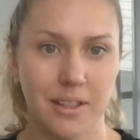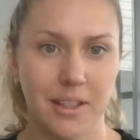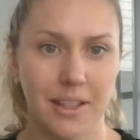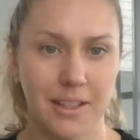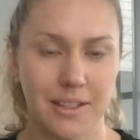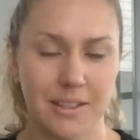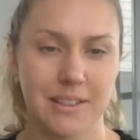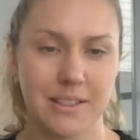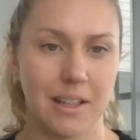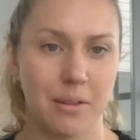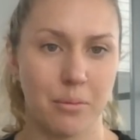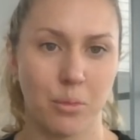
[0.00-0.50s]

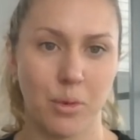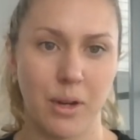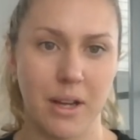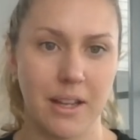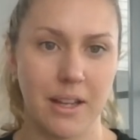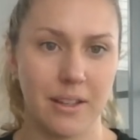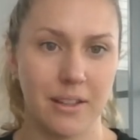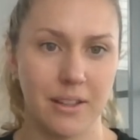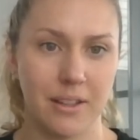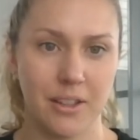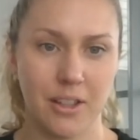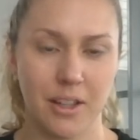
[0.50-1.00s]
in some
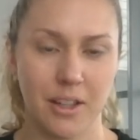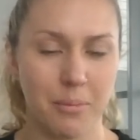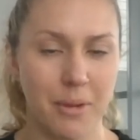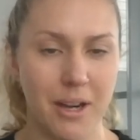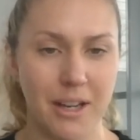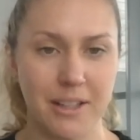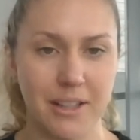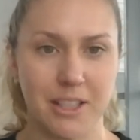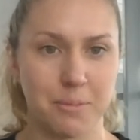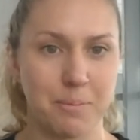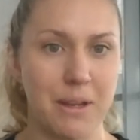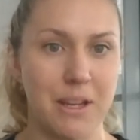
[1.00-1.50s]
way. You know, it
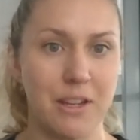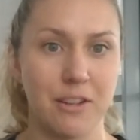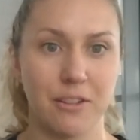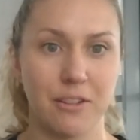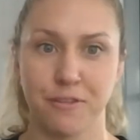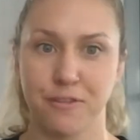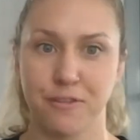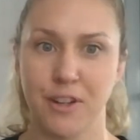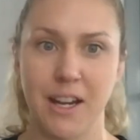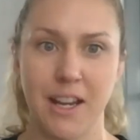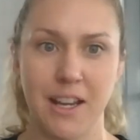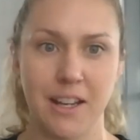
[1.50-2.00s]
might just be your
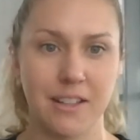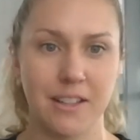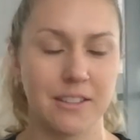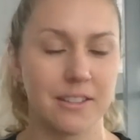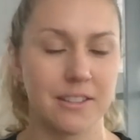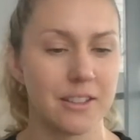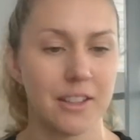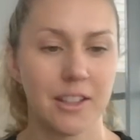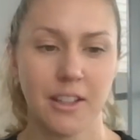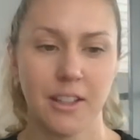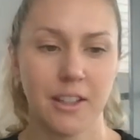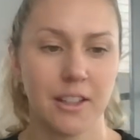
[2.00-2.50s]
friend.